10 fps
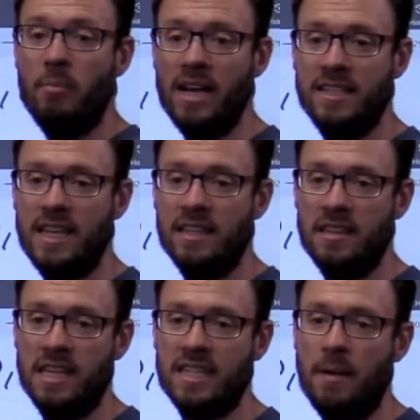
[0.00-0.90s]
by seeing
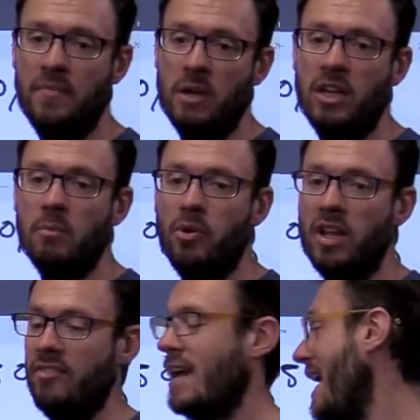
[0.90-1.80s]
that there's something we can put
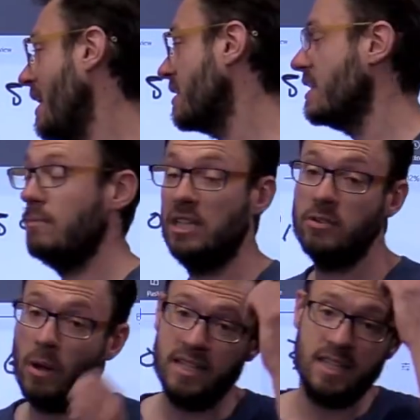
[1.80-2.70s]
in for x, namely
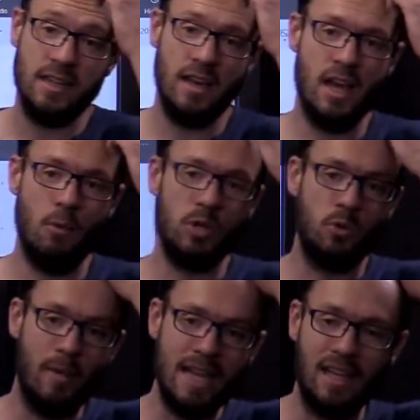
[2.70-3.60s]
20, which
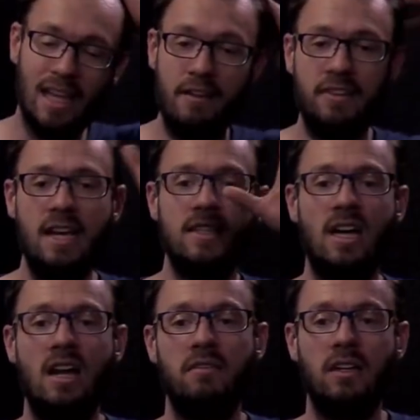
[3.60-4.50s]
will make the left-hand
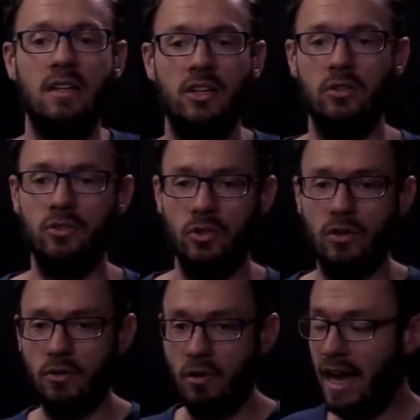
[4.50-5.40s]
side of the conditional true
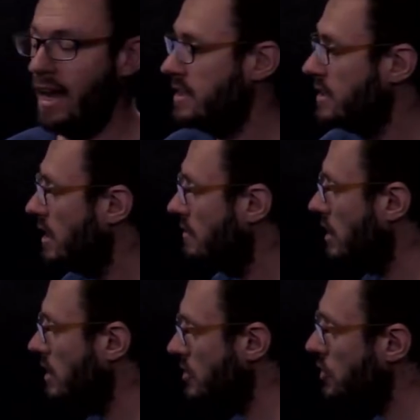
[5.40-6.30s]
and the right-hand side of the
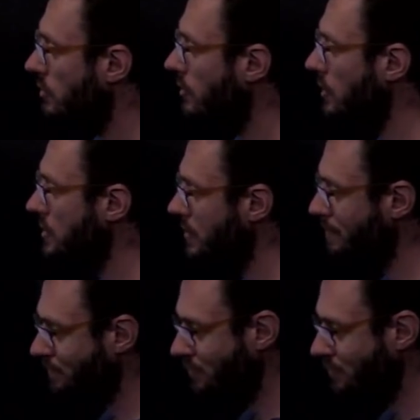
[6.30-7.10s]
conditional false.